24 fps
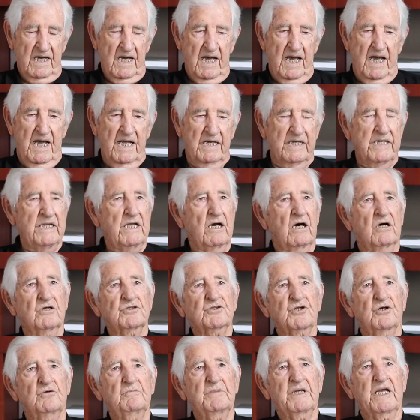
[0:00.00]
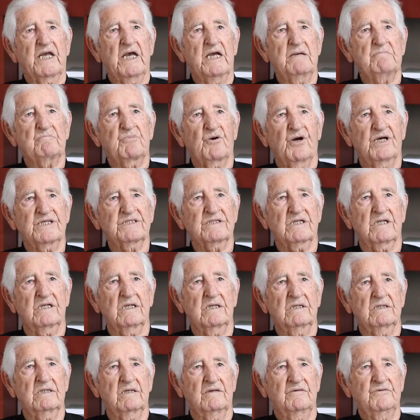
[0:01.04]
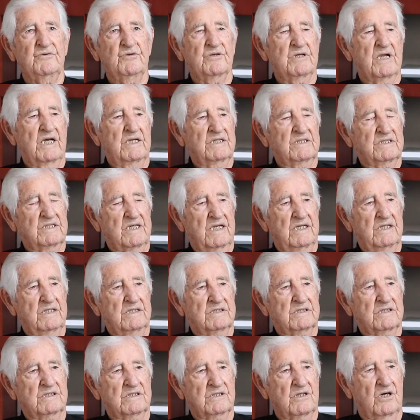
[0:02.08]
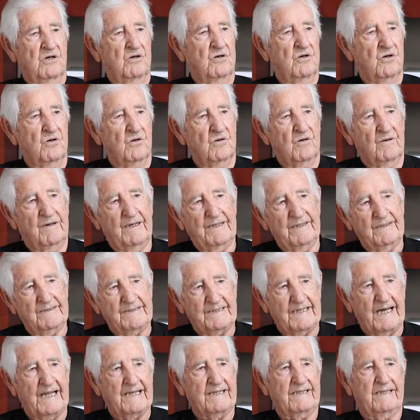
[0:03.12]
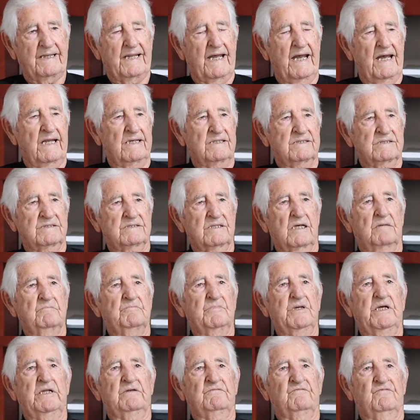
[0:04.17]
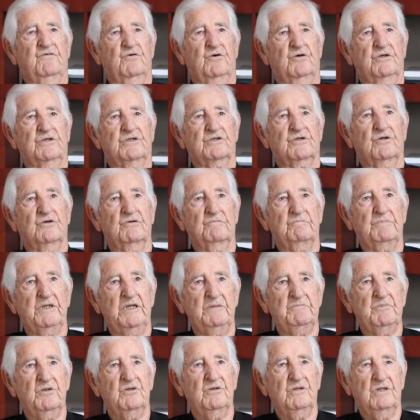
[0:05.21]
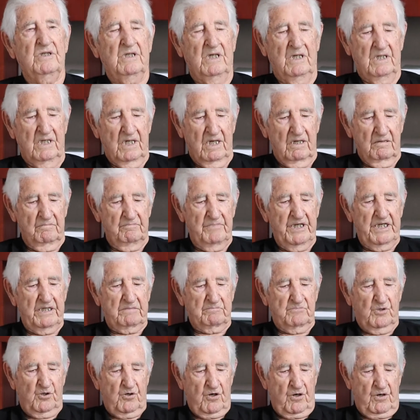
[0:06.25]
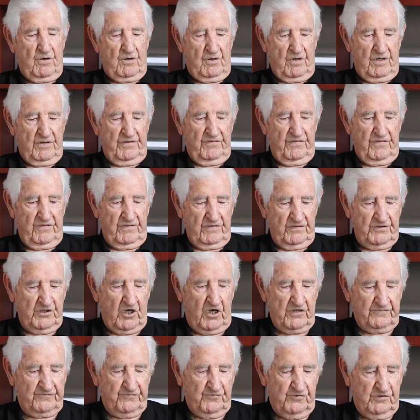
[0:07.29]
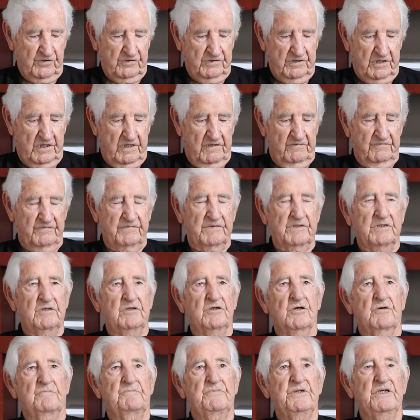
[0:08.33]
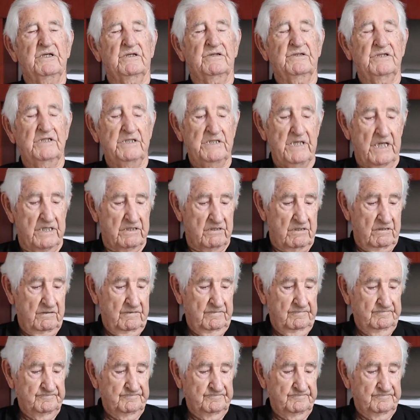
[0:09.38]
and he also became president of the United States, so that had some influence on people being more thoughtful of the European theater.